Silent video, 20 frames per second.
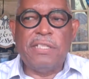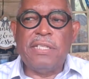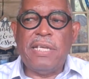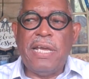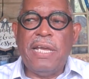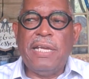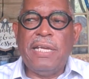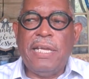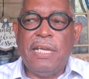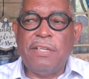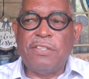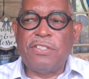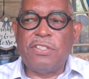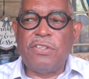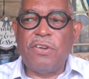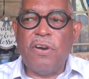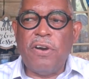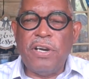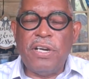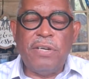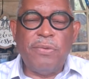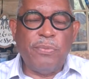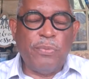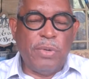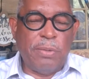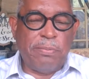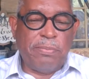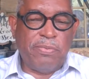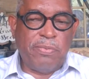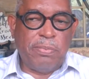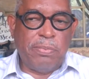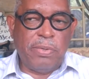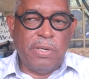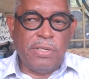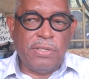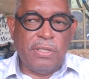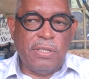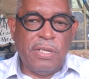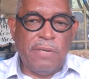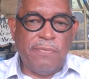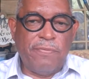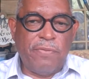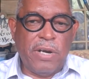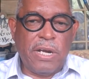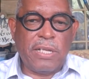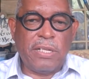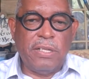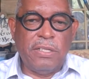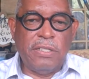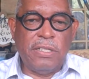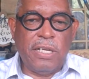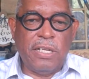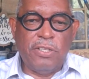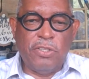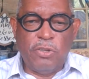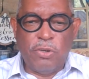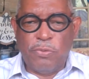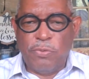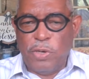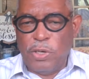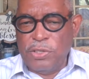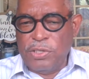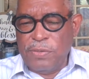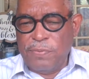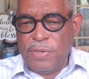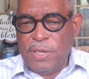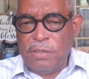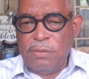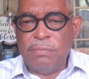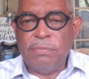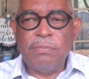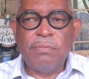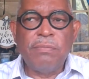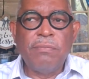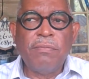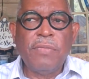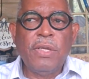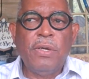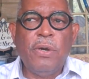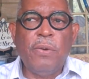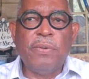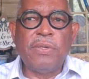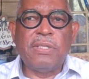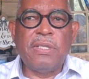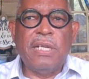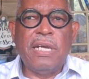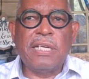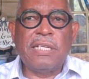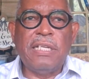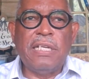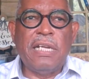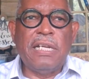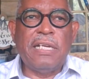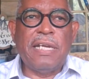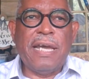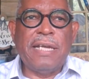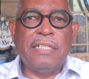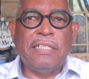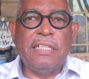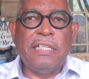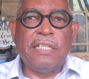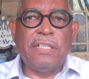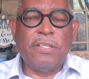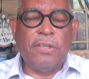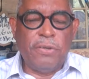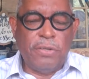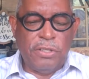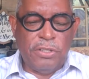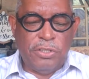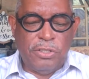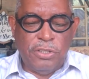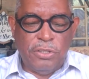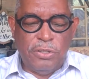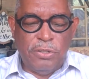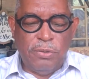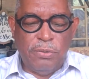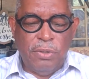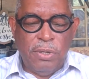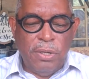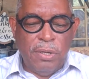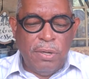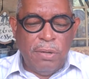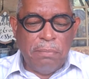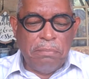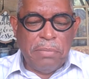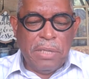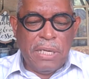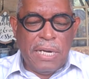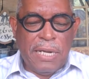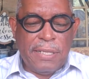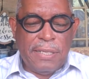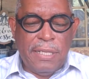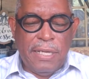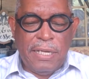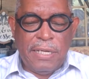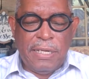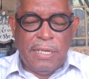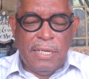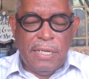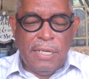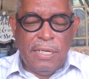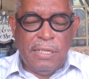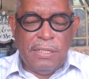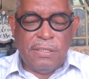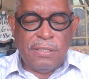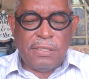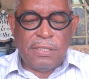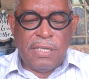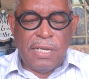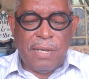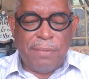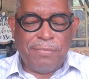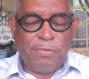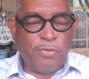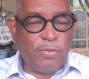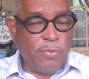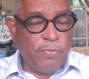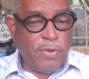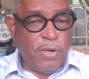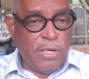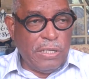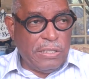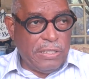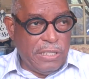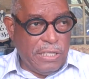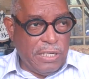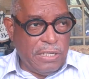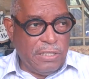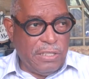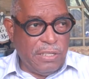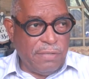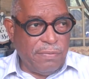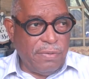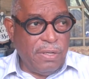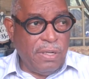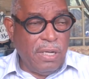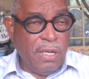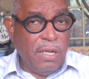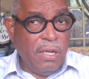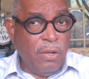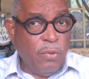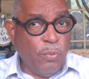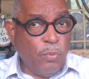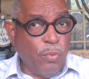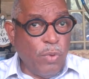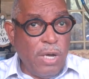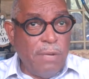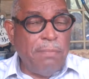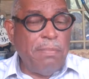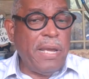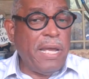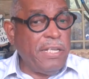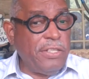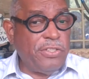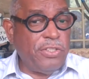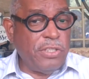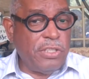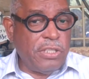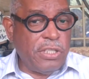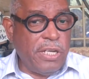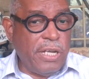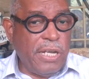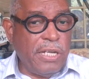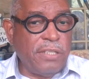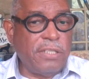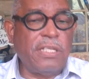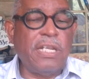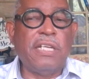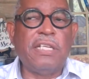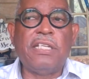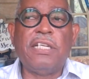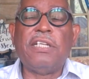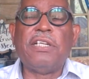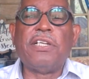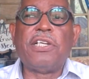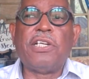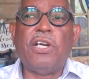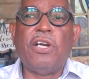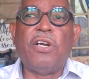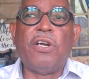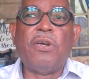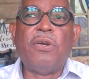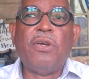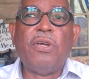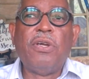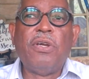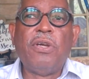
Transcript: say it started with President Franklin Delano Roosevelt, who was elected in 1932, but I think his steps were very tentative. One major change that did occur